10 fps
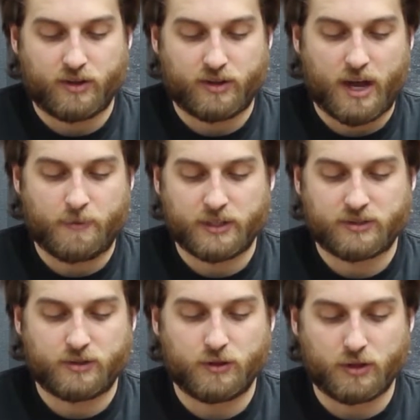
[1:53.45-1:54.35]
The top
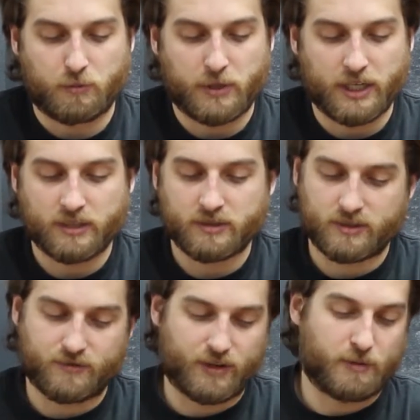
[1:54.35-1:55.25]
has two little peaks.
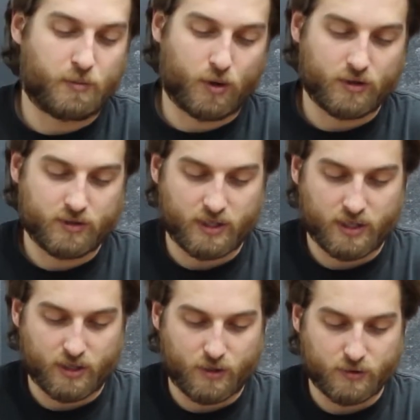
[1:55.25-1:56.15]
It's very important that
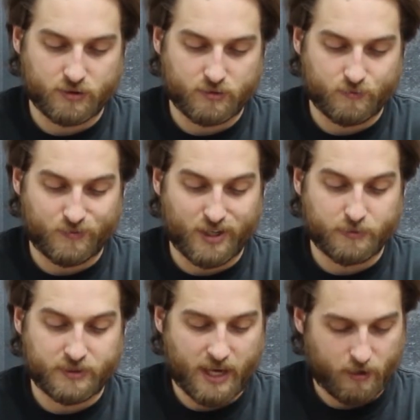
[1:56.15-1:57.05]
it goes
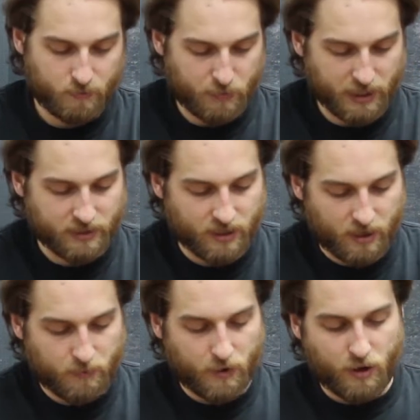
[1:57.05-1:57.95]
nubs down, peaks
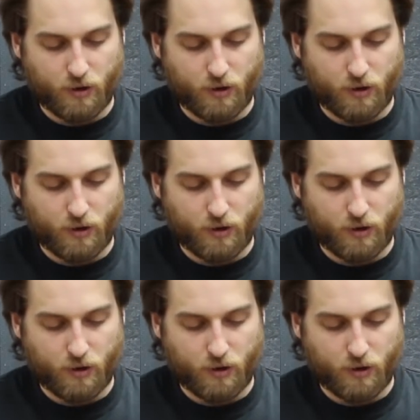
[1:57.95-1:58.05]
up,